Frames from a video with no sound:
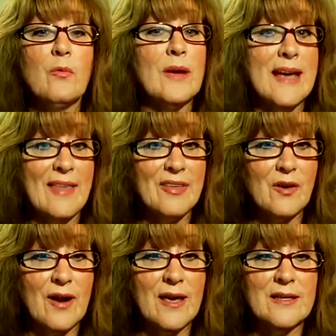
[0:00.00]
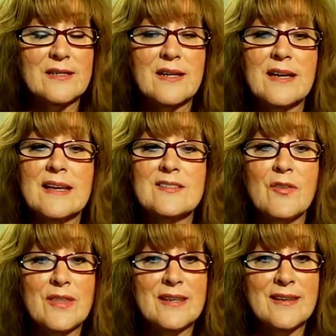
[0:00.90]
We got the grant,
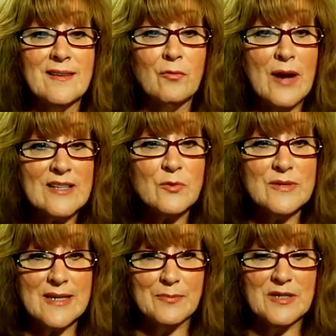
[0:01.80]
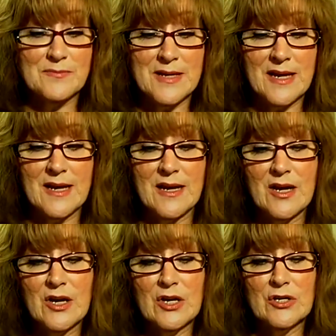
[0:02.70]
so the rest was up to me
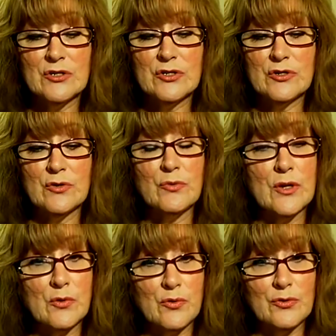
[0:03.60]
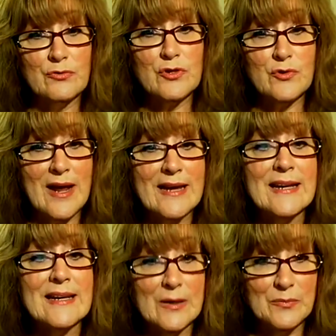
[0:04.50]
to recruit, train,
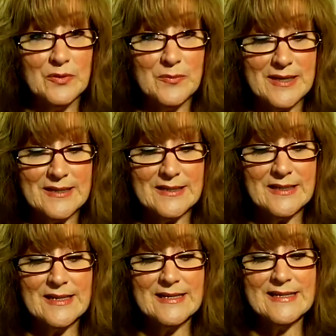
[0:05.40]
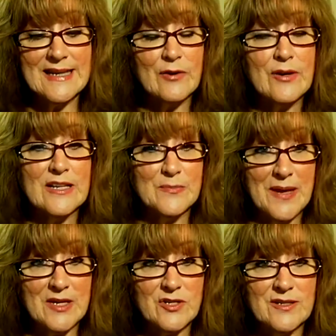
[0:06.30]
and implement standardized
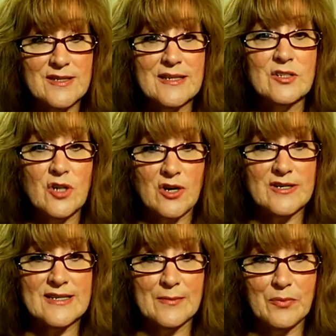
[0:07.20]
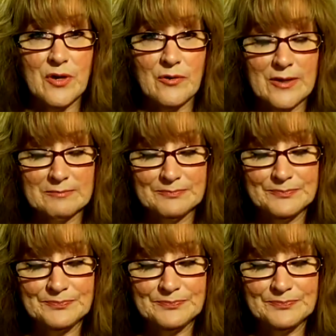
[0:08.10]
patients into our SIM program.